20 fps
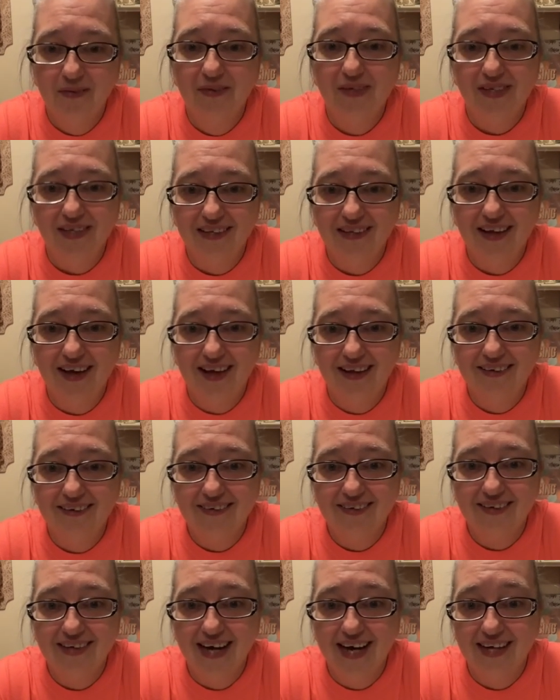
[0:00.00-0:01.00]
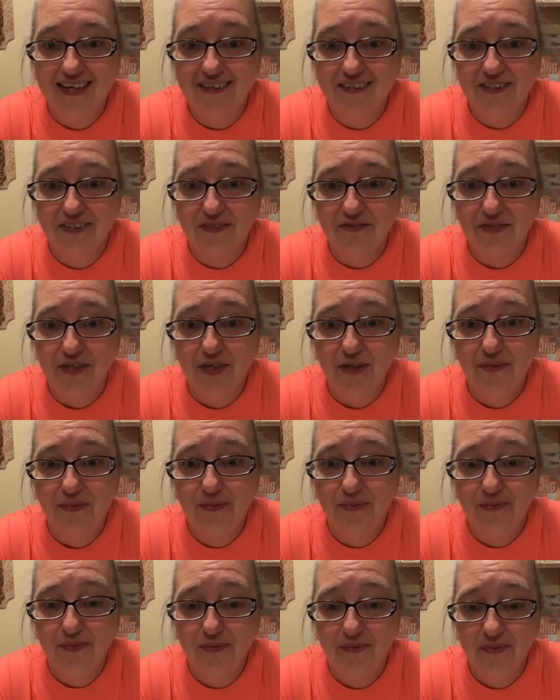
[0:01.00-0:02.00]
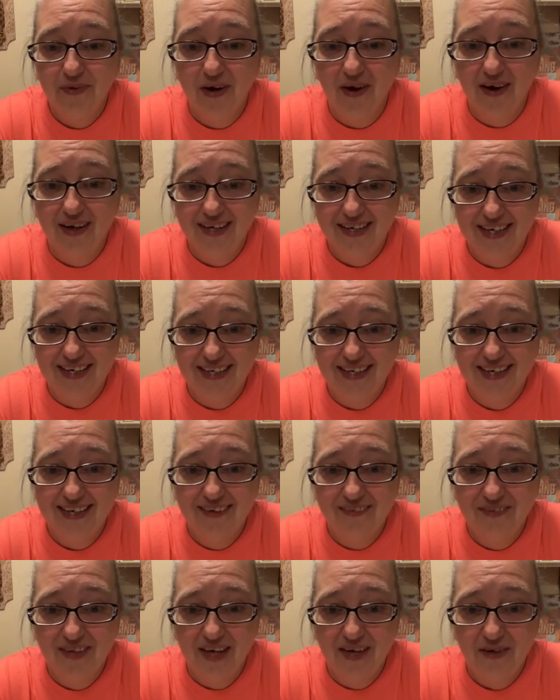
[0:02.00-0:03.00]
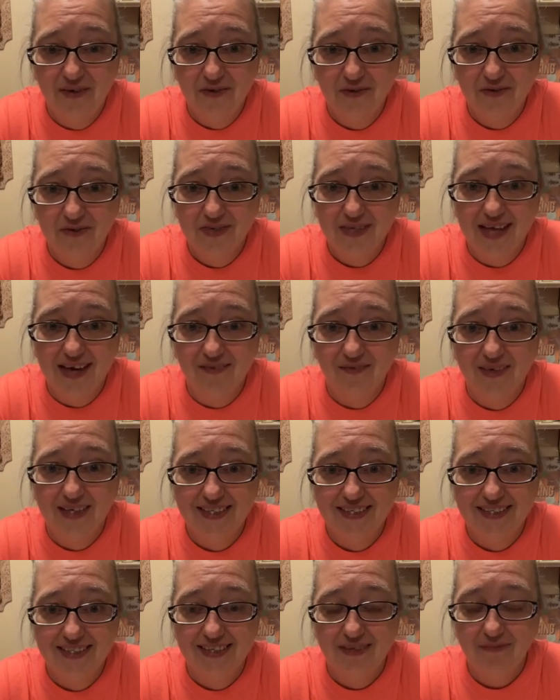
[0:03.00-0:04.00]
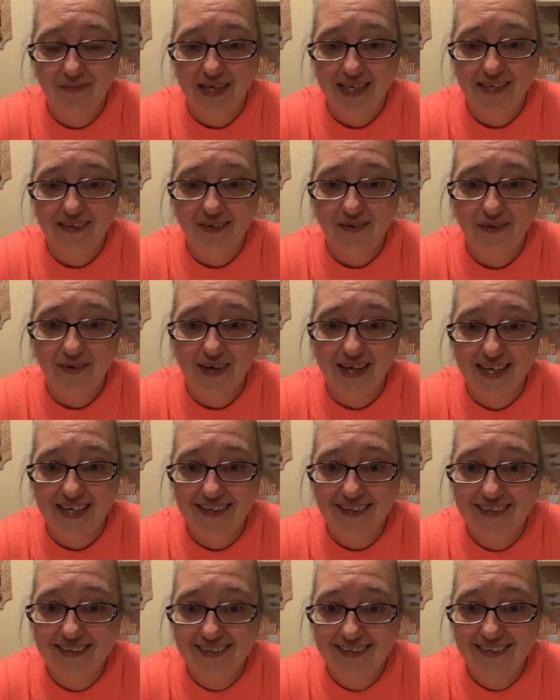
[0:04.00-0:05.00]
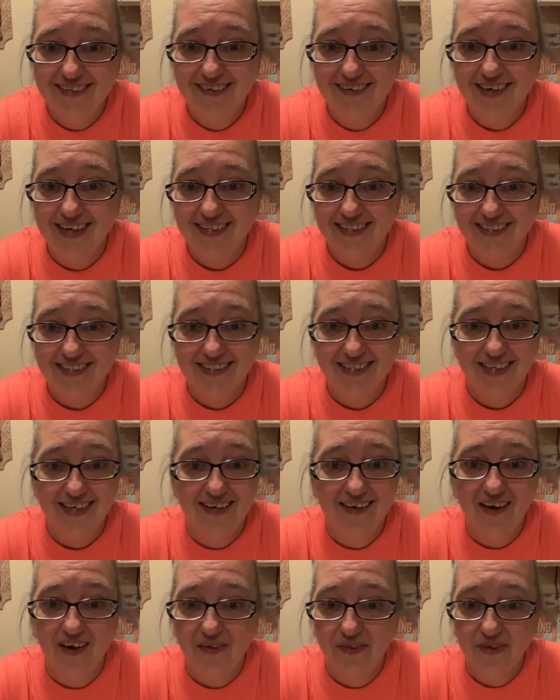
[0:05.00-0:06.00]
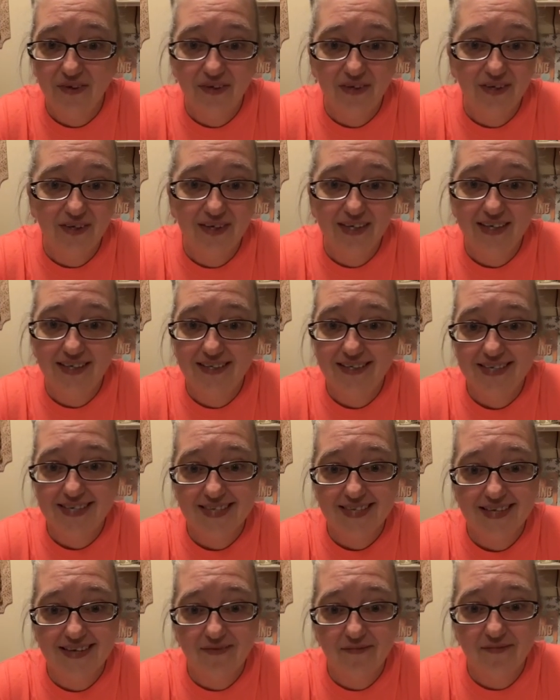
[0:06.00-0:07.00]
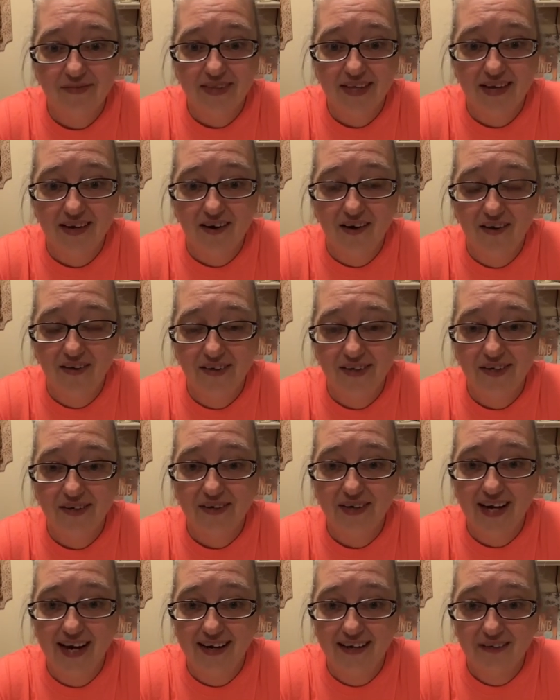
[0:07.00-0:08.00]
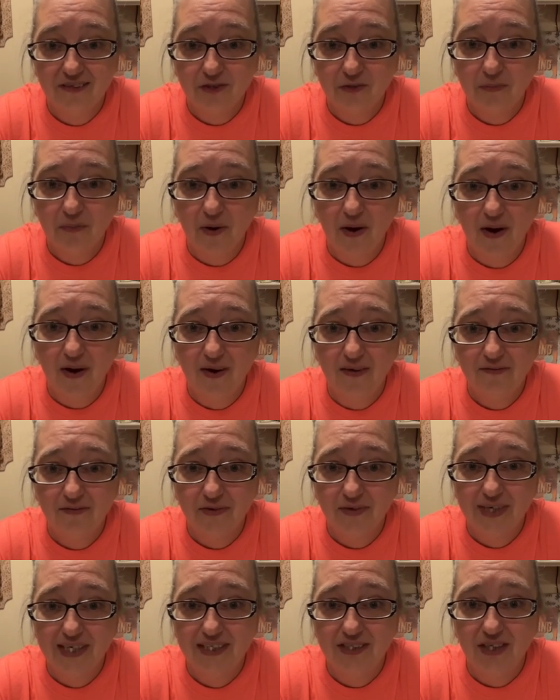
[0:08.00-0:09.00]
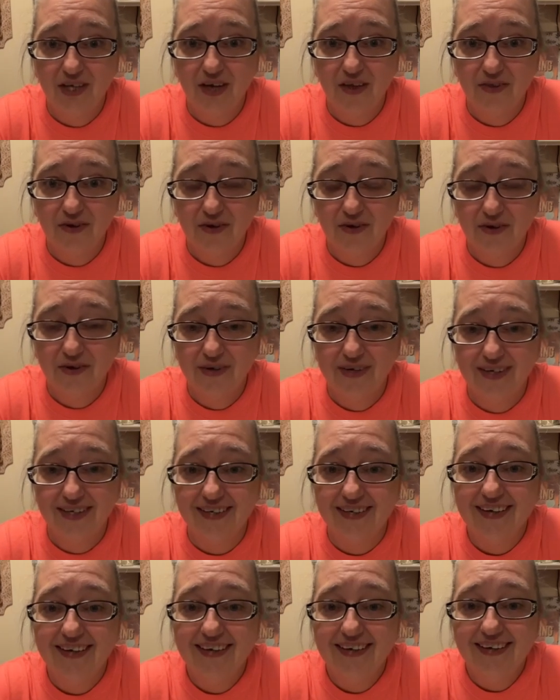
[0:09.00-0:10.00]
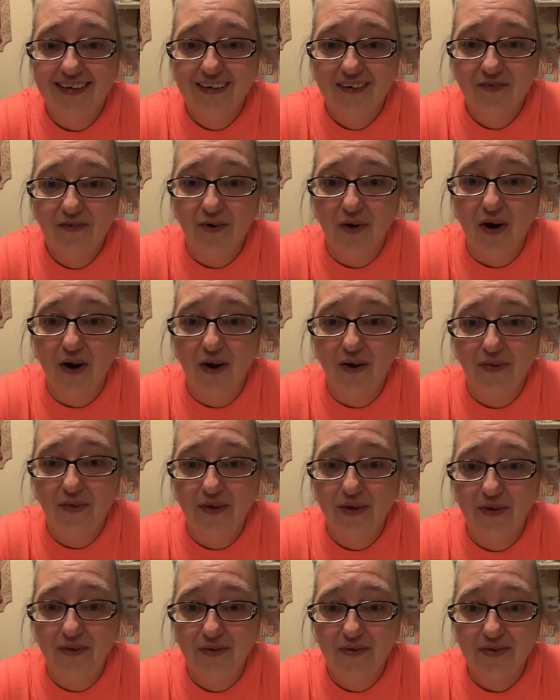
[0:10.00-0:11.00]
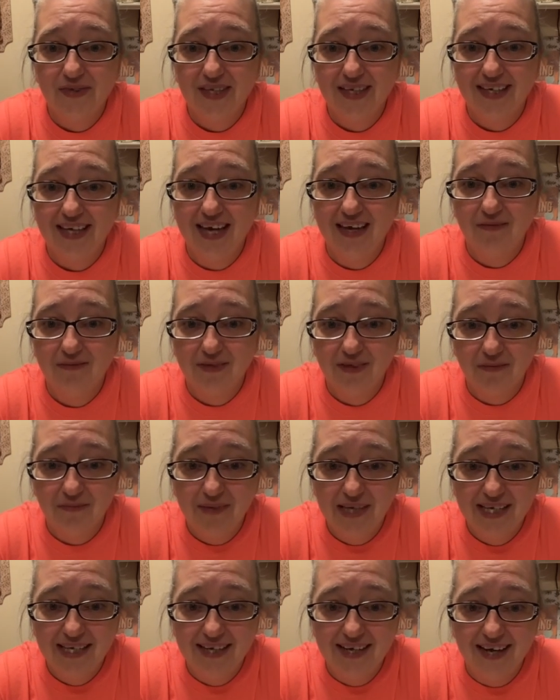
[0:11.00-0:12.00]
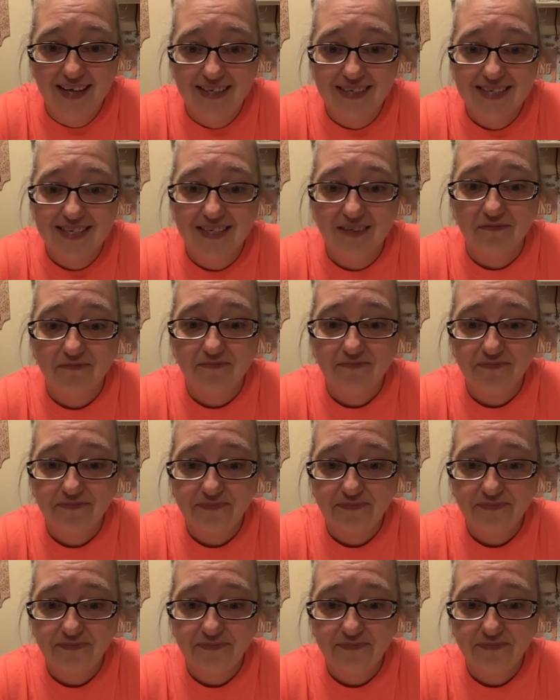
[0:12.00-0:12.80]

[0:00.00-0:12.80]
there was a lot of creators. If you caught any of those that went to the meet and greet, you got to see all the goodies that all the creators brought for each other and for all those that came to meet us.